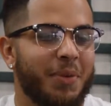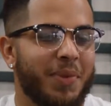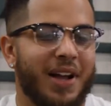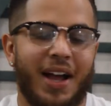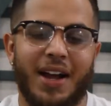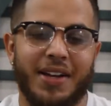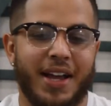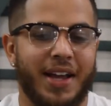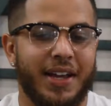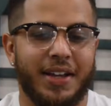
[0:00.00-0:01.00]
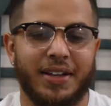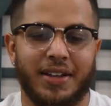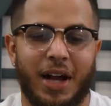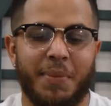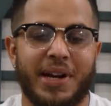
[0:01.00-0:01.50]
Kanye,
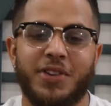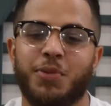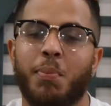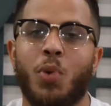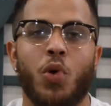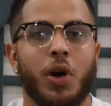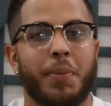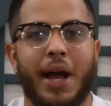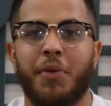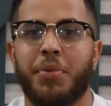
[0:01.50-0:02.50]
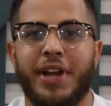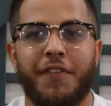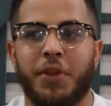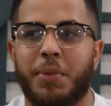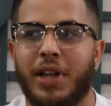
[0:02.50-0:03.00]
I mean, there's more, but that would
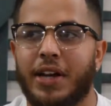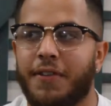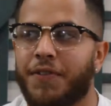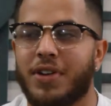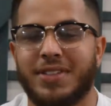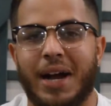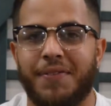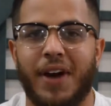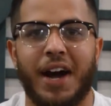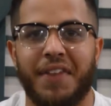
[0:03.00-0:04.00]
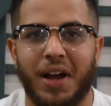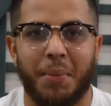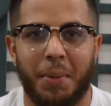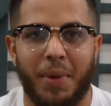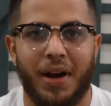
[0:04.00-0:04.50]
definitely be like the first top 5 that
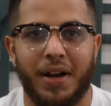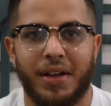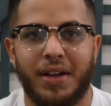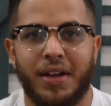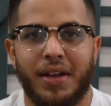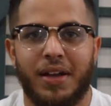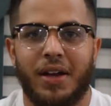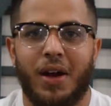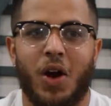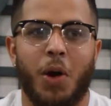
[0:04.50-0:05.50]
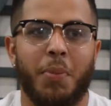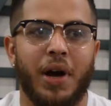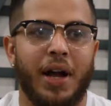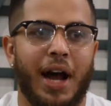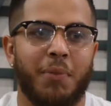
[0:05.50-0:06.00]
come to mind.
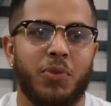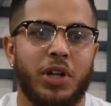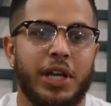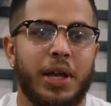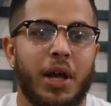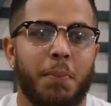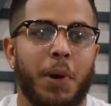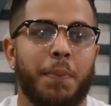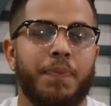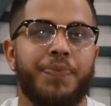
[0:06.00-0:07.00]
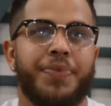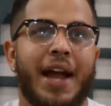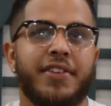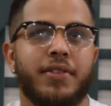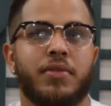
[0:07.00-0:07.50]
But
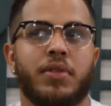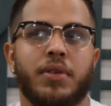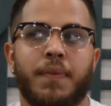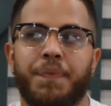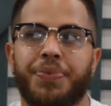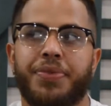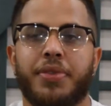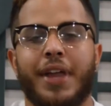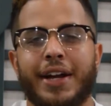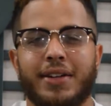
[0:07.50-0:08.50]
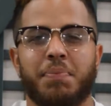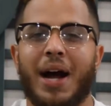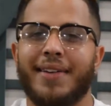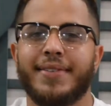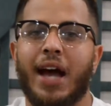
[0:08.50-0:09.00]
that's like
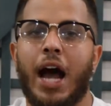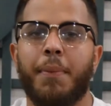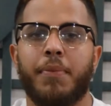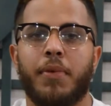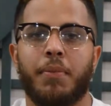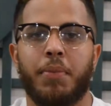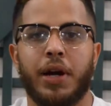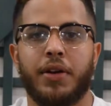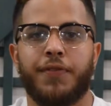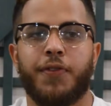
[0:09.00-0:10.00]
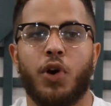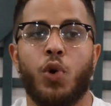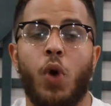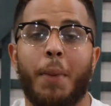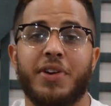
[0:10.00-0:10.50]
my top, but for
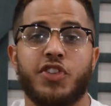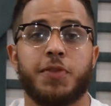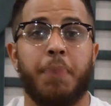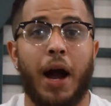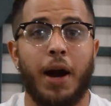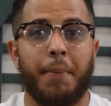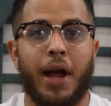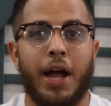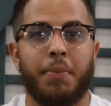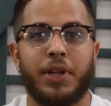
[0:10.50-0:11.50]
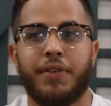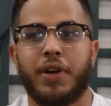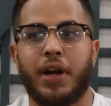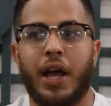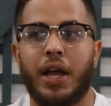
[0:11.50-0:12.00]
who I'm inspired by, believe
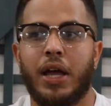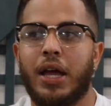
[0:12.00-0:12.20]
it or not,